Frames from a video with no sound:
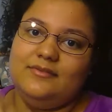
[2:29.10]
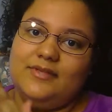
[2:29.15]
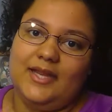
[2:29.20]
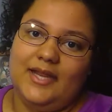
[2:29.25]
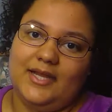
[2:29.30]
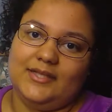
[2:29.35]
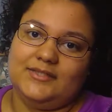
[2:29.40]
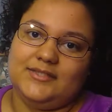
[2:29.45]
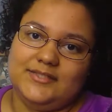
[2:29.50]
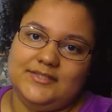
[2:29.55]

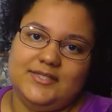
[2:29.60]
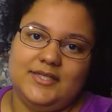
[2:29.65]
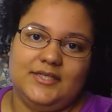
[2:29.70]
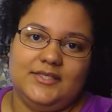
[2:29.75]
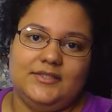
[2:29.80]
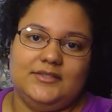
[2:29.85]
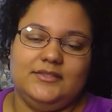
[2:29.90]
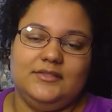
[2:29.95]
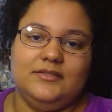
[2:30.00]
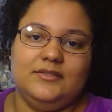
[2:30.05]
they got this
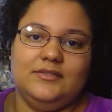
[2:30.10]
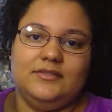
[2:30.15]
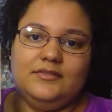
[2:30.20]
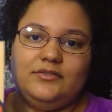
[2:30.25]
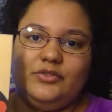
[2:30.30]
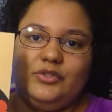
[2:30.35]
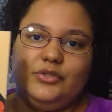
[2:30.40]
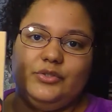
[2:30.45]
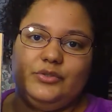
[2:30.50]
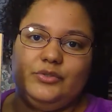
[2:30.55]
done
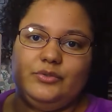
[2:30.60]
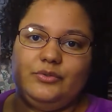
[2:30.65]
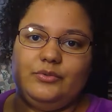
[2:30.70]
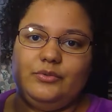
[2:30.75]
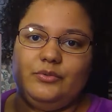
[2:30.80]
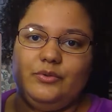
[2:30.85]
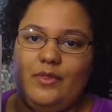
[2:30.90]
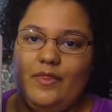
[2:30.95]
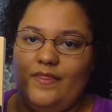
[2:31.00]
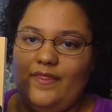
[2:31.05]

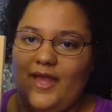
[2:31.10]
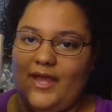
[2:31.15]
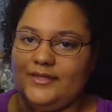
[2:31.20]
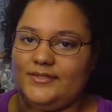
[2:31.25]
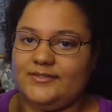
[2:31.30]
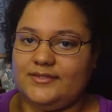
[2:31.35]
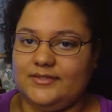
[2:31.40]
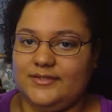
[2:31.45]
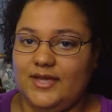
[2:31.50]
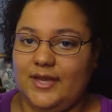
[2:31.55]
through
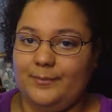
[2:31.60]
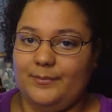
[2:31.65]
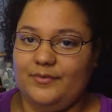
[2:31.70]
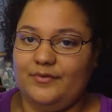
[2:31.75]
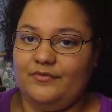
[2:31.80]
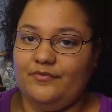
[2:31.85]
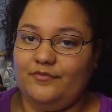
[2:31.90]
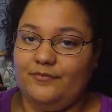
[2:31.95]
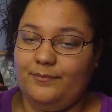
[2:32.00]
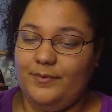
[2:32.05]
that type
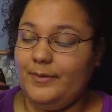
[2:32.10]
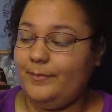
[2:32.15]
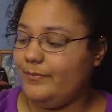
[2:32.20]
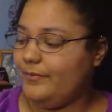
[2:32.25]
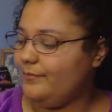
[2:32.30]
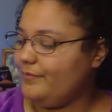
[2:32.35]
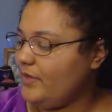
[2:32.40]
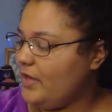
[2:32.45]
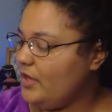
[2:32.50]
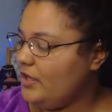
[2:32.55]
of
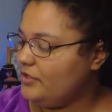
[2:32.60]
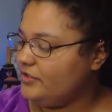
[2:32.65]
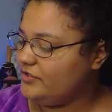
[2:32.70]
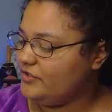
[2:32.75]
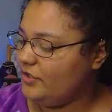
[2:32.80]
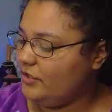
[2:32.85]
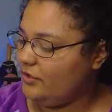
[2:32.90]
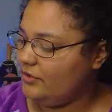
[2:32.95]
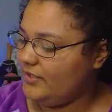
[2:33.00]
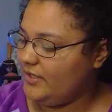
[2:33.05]
people.
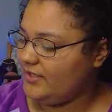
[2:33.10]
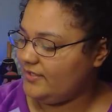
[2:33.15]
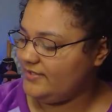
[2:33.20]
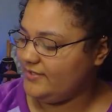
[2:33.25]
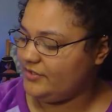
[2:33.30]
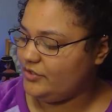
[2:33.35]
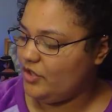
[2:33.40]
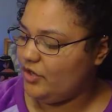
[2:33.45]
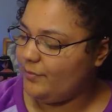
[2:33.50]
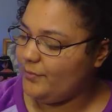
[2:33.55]
So
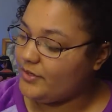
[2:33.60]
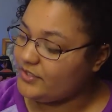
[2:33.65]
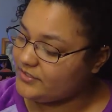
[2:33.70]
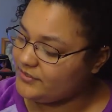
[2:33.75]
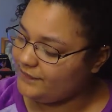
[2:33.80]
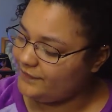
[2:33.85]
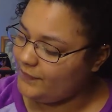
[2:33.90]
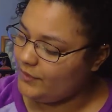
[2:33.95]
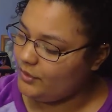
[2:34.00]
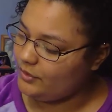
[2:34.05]
yes, it's called
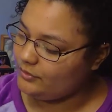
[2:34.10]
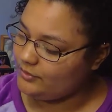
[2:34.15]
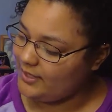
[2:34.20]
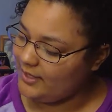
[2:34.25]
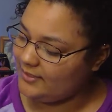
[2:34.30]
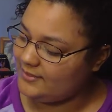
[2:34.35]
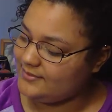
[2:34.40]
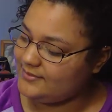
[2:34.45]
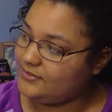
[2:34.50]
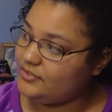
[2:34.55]
Persephone.
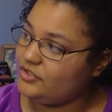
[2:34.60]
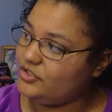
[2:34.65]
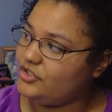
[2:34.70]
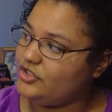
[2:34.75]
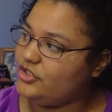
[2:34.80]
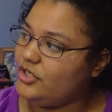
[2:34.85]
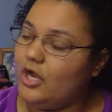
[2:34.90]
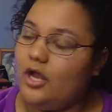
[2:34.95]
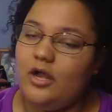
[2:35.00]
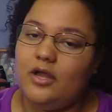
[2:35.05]
Allison
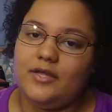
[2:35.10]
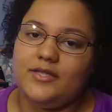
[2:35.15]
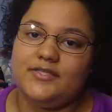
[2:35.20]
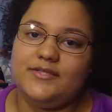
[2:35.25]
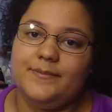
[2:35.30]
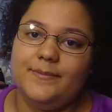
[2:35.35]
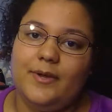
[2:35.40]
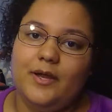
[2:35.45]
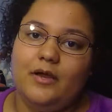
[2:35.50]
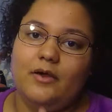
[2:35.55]
Shaw
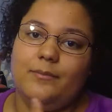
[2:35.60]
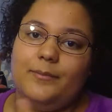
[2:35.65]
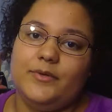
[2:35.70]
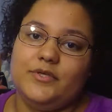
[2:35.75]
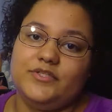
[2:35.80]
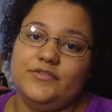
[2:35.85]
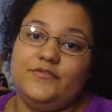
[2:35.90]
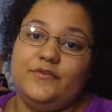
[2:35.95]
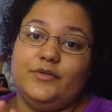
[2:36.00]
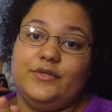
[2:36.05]
is about
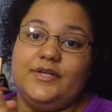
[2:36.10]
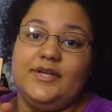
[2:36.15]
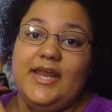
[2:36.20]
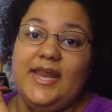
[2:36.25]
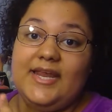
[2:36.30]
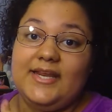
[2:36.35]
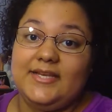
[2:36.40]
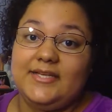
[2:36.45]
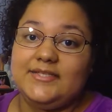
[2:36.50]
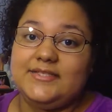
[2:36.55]
Persephone and
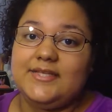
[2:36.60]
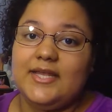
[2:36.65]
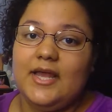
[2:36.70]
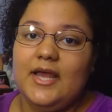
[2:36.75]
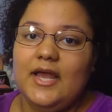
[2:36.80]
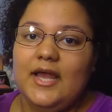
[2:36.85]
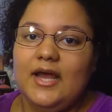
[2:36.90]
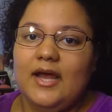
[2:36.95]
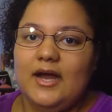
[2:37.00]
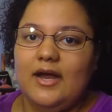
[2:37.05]
Hades.
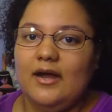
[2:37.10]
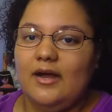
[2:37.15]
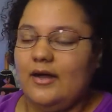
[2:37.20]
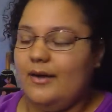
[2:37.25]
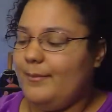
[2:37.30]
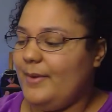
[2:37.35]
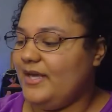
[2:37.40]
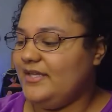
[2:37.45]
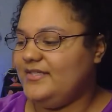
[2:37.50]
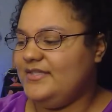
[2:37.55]

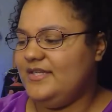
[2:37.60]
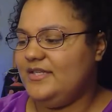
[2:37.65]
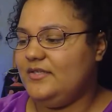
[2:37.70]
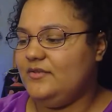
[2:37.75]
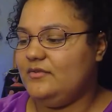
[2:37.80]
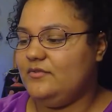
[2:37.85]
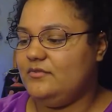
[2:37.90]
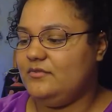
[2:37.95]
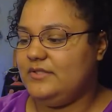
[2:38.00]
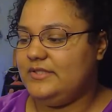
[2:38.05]
I
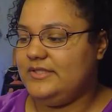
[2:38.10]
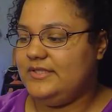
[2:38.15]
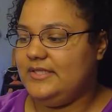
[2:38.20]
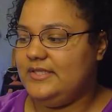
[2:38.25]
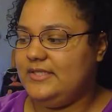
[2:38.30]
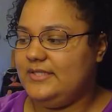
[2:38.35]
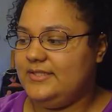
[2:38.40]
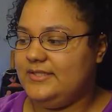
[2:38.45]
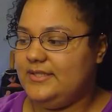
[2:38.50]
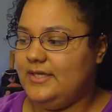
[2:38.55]
did
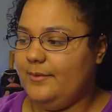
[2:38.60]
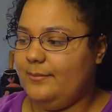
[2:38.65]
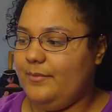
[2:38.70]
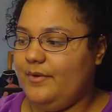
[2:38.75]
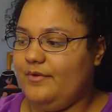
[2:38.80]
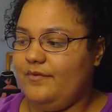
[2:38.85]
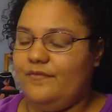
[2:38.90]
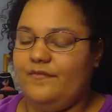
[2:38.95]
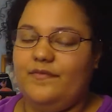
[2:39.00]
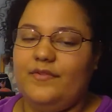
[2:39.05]
see
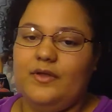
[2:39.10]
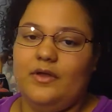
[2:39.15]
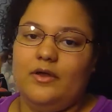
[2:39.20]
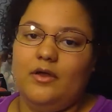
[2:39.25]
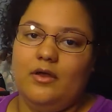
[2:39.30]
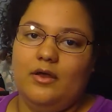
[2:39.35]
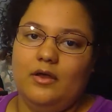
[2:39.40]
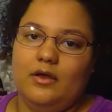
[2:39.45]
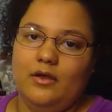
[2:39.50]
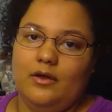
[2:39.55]
some of
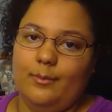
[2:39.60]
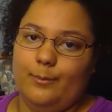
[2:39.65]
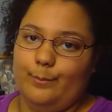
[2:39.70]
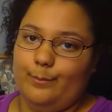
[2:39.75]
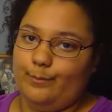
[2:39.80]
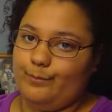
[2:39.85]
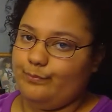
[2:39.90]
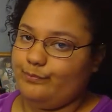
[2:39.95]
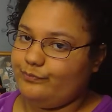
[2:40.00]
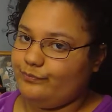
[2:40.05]

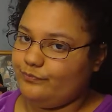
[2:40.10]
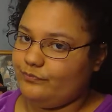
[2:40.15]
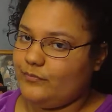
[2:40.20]
the